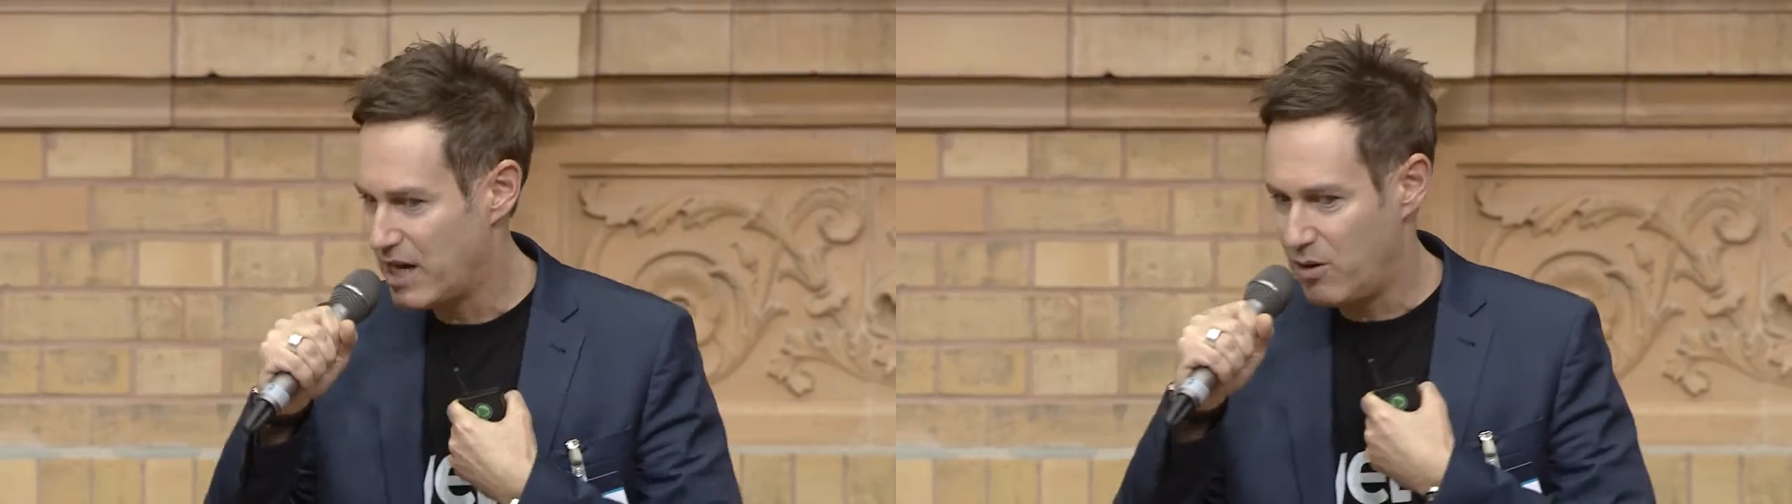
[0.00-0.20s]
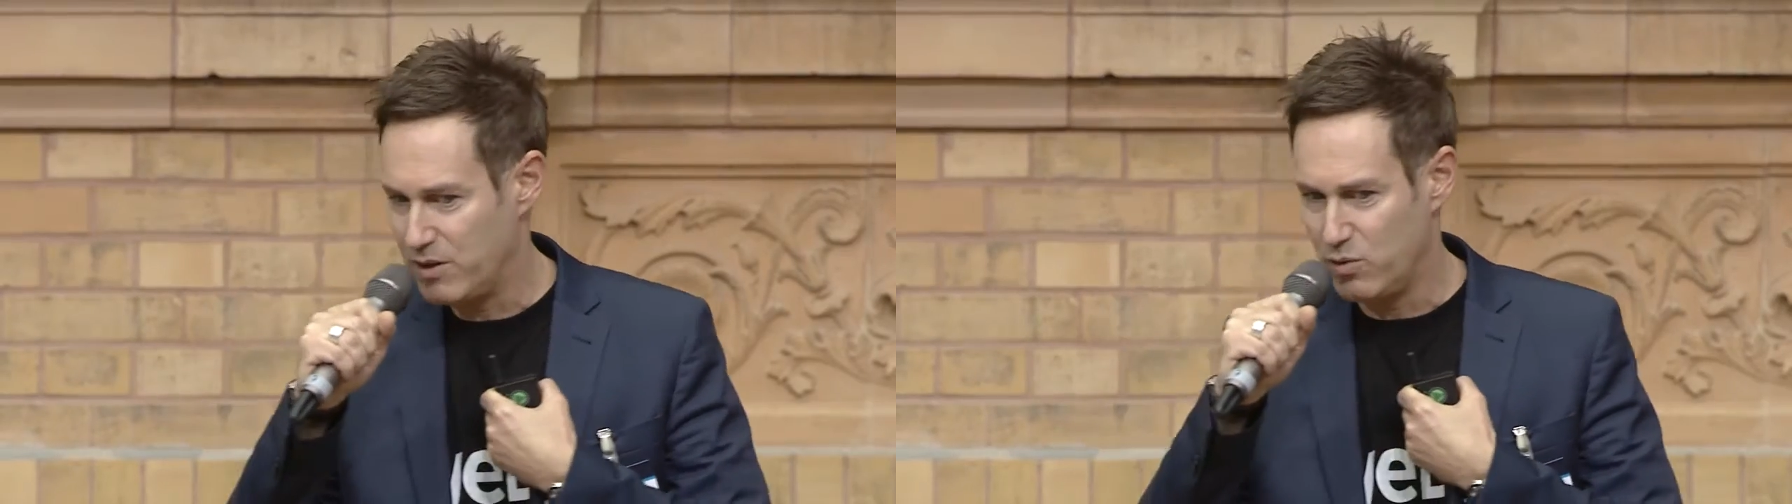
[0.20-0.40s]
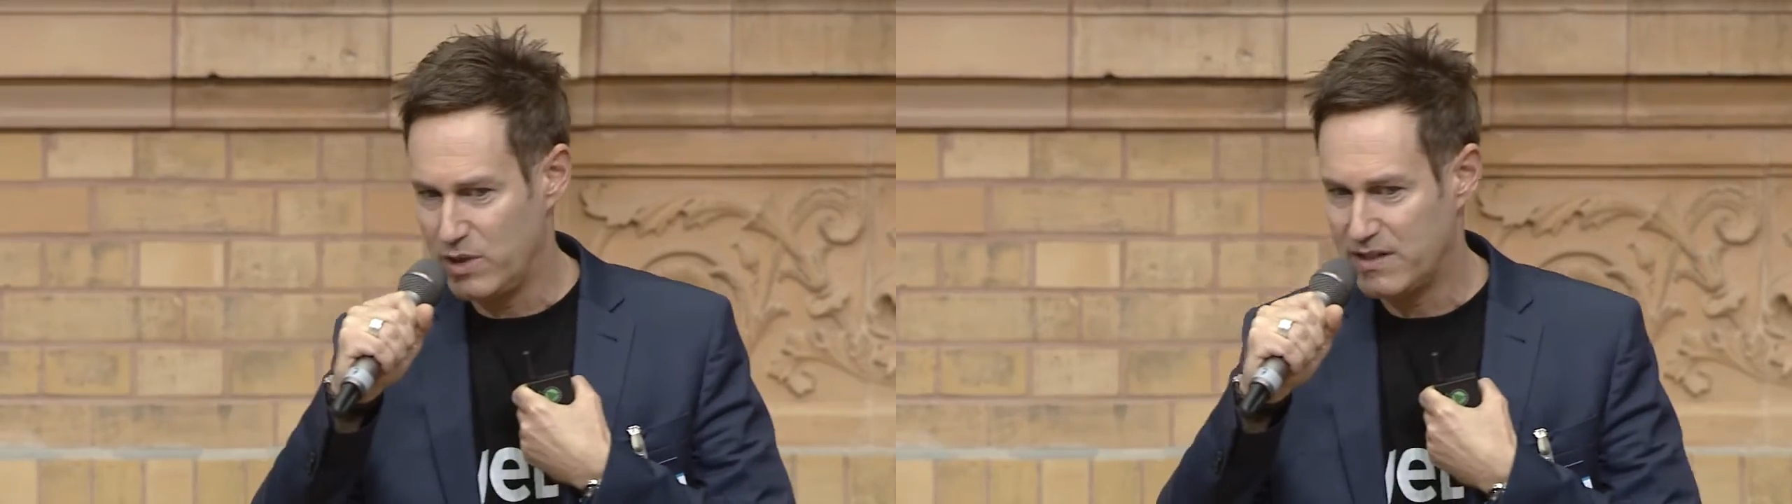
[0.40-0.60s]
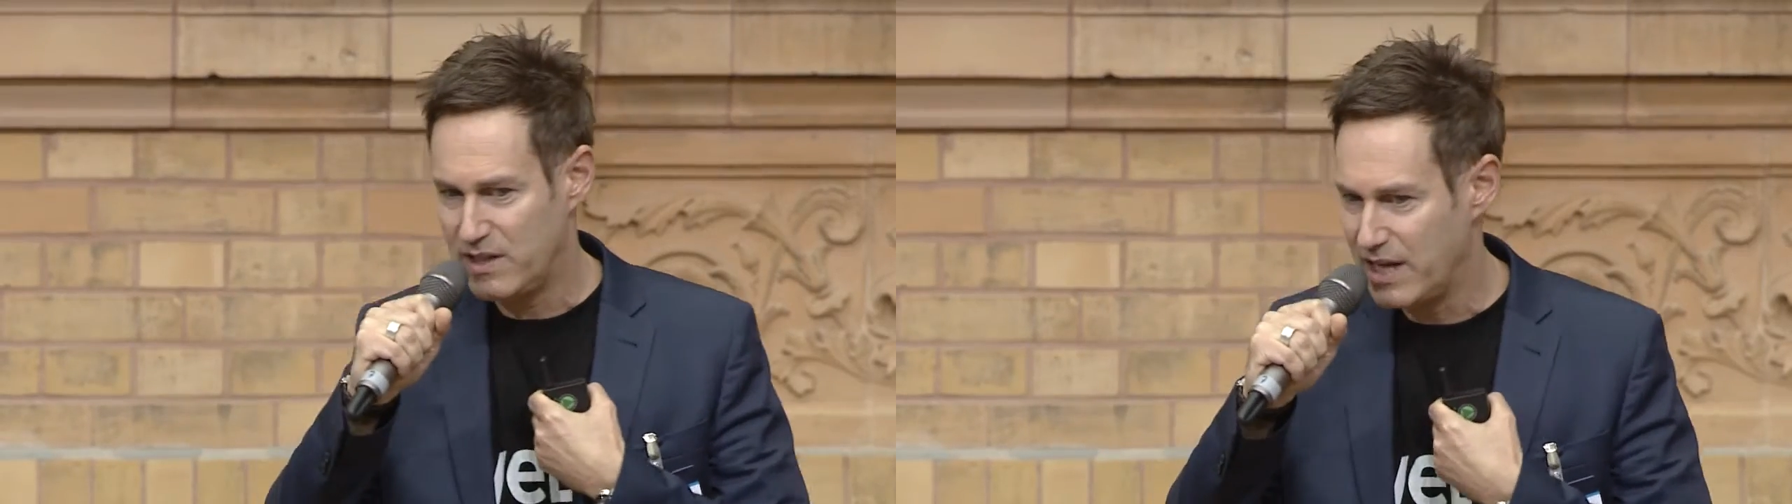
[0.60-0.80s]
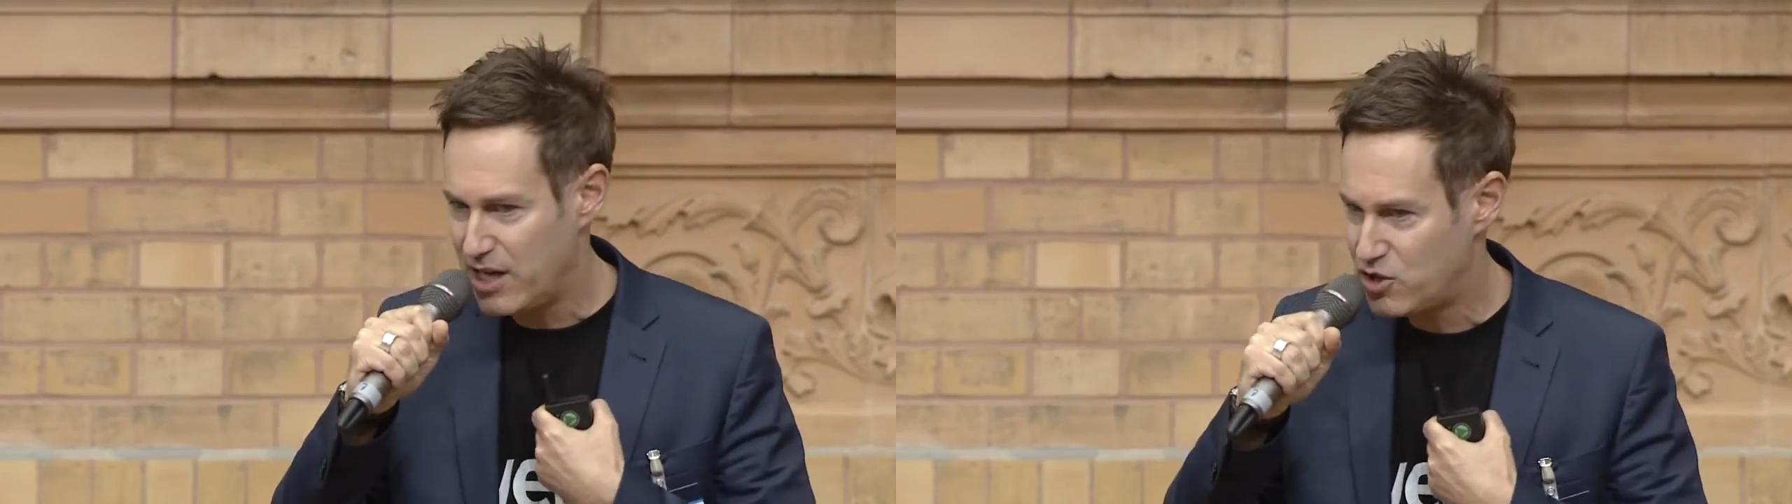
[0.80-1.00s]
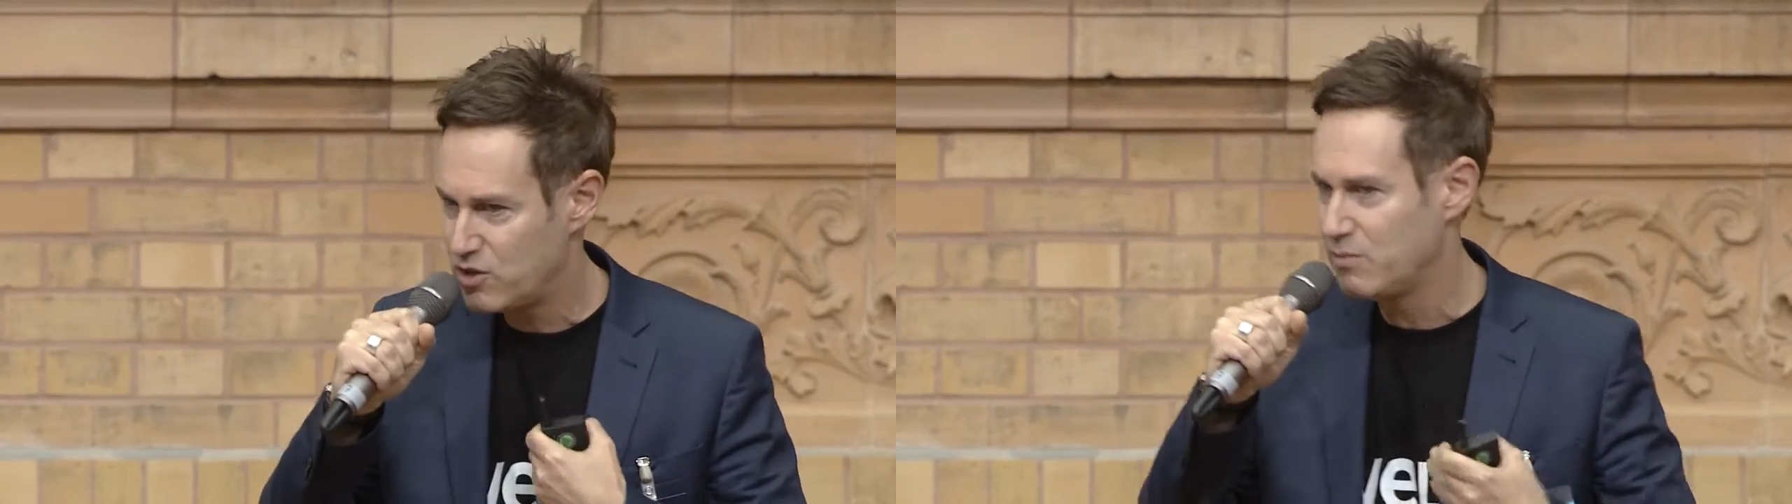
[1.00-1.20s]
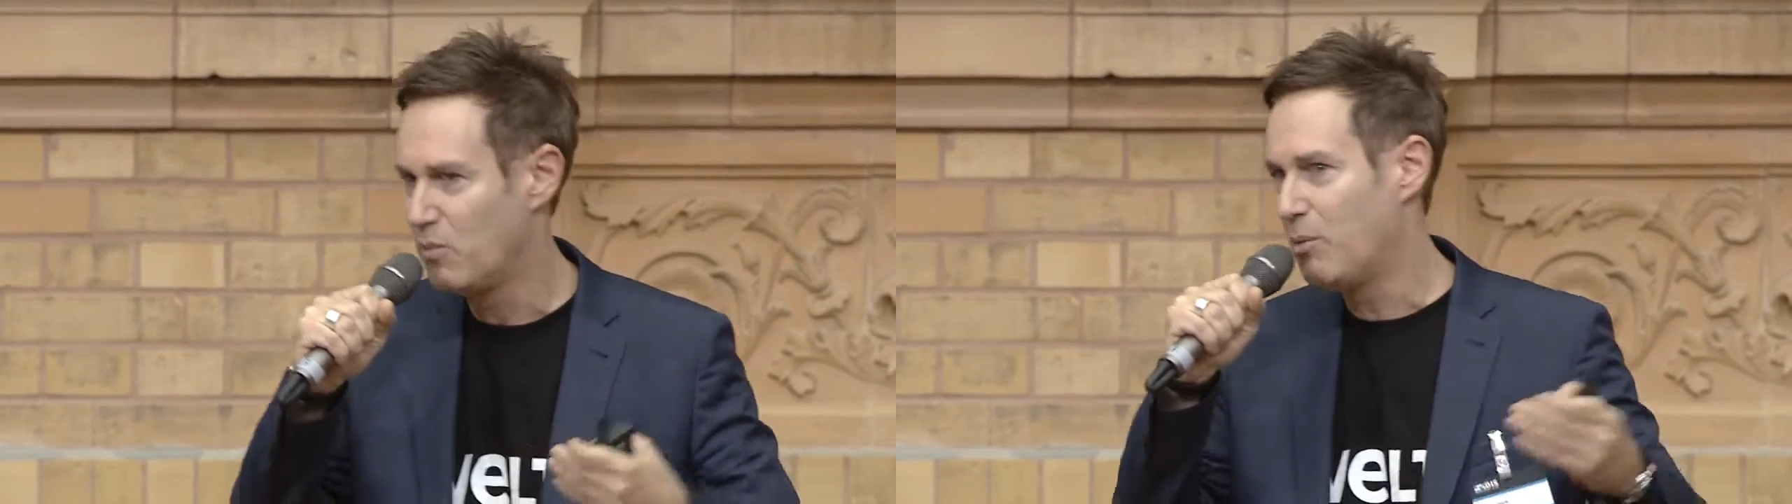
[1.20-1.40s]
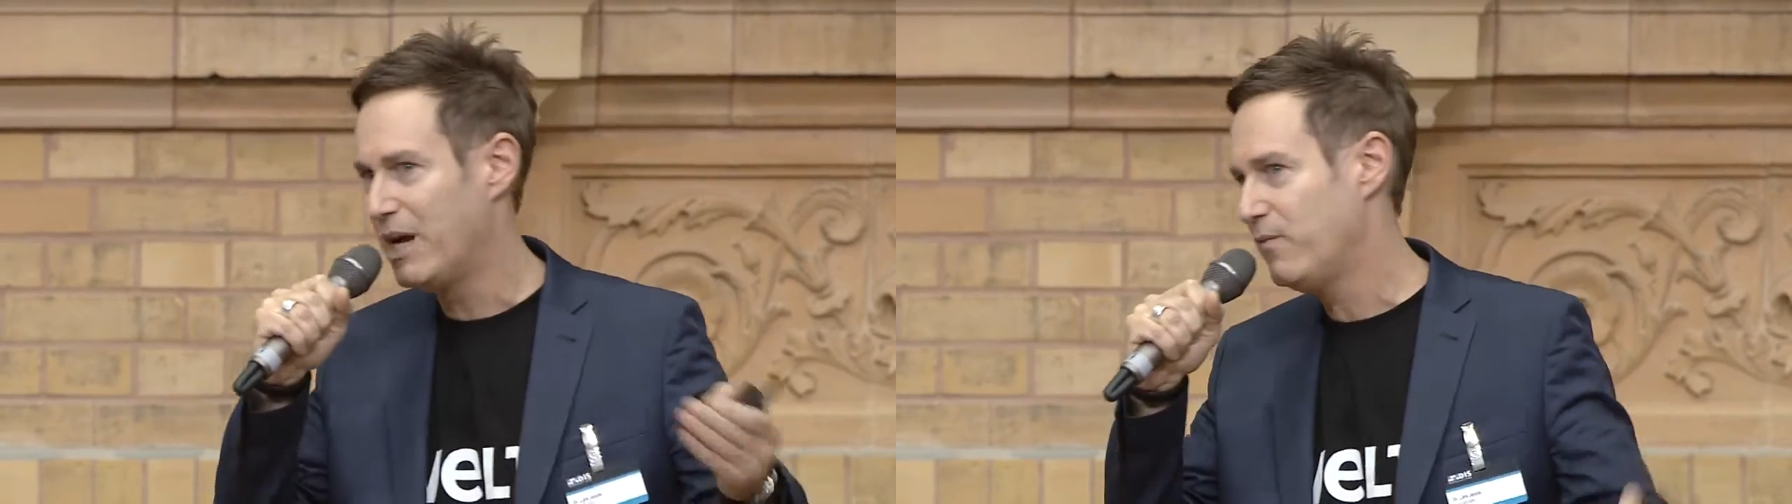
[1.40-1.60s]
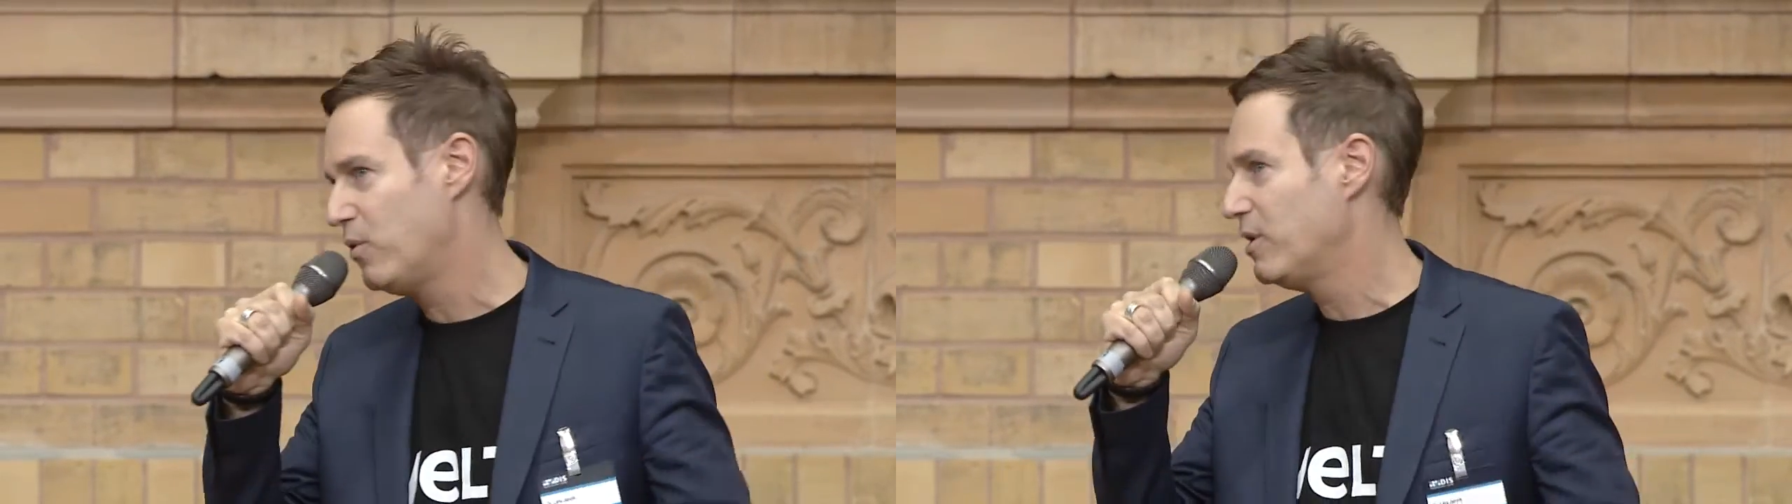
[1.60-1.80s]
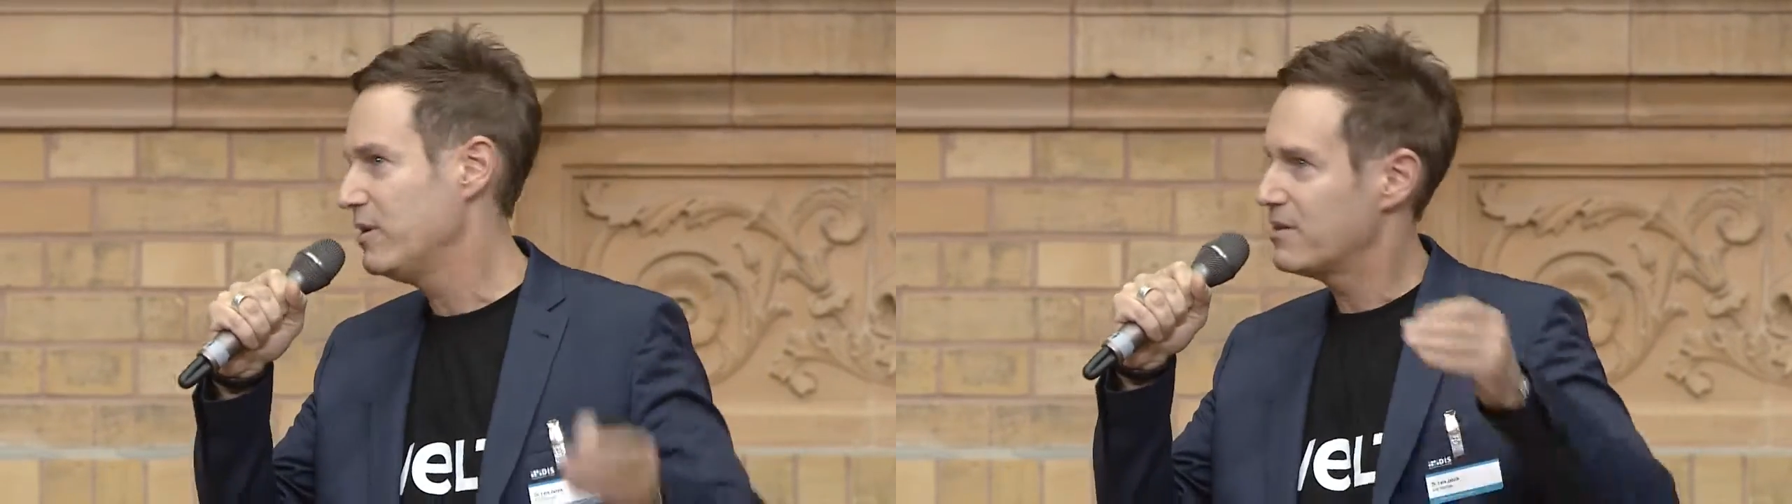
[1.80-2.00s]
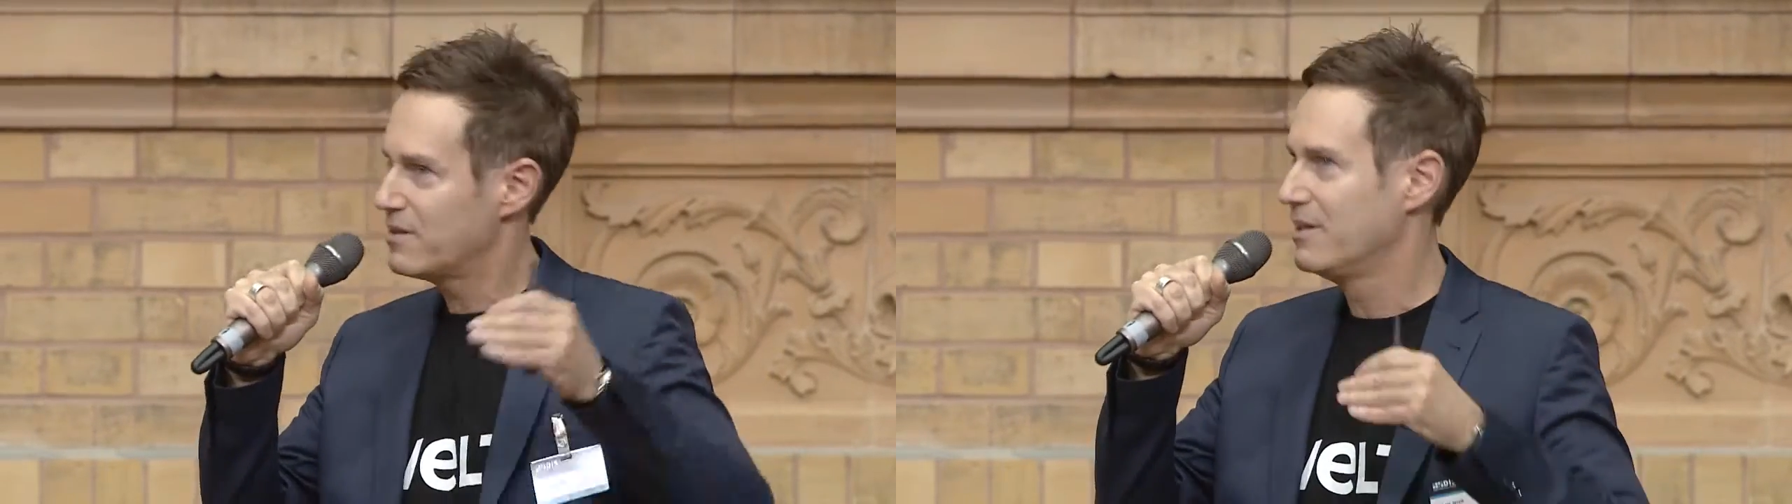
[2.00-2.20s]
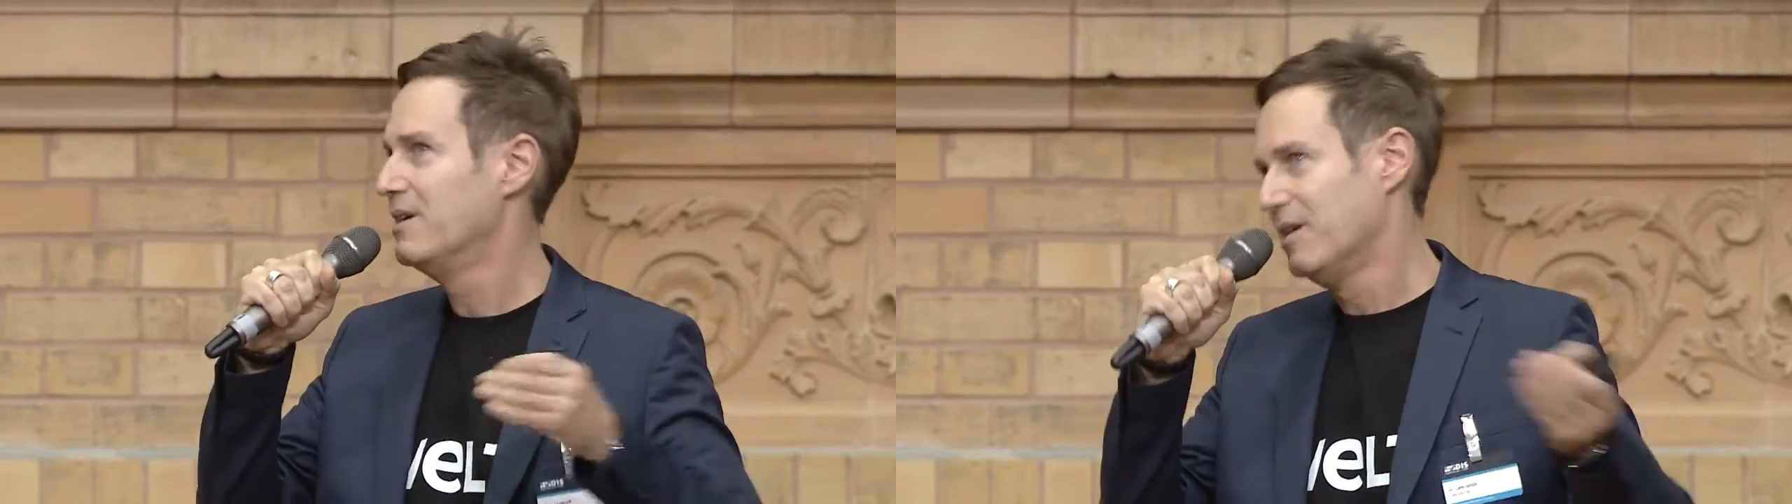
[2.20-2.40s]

now a new destination, mobile first,